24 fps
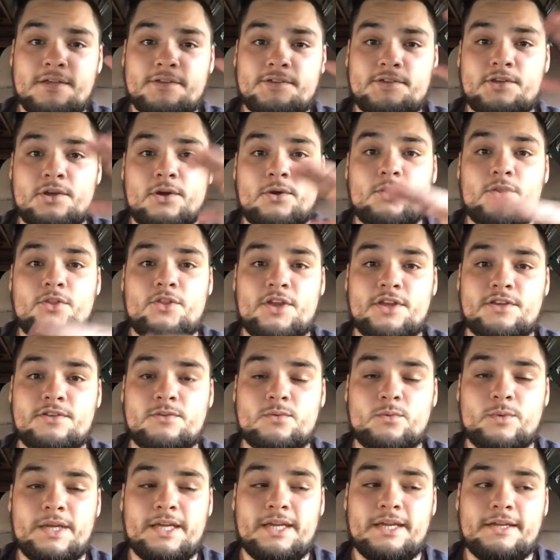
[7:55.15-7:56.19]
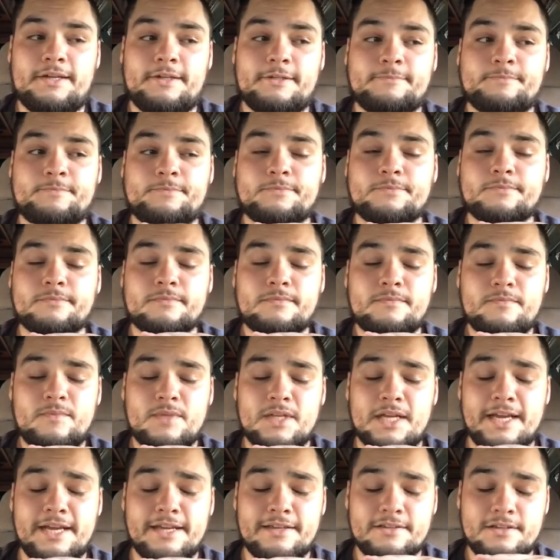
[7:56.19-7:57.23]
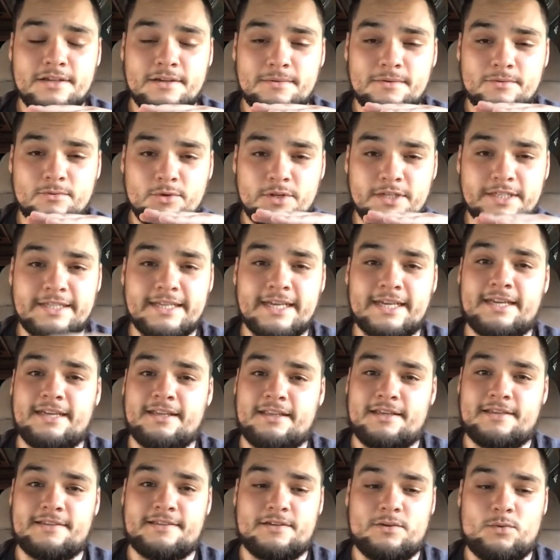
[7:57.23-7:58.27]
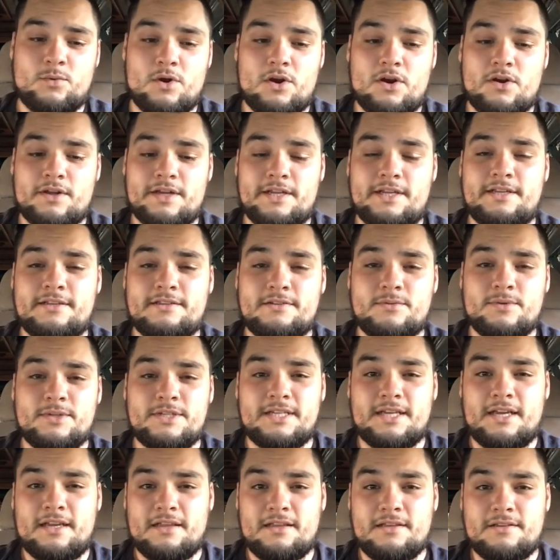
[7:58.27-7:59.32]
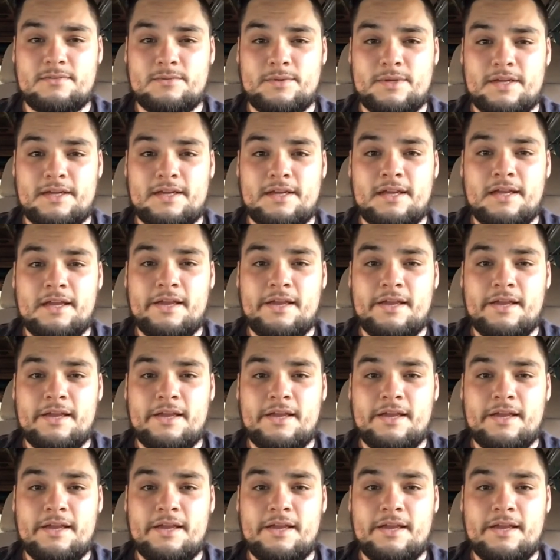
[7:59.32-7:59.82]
So this week is ridiculous at work. It is a ridiculous week.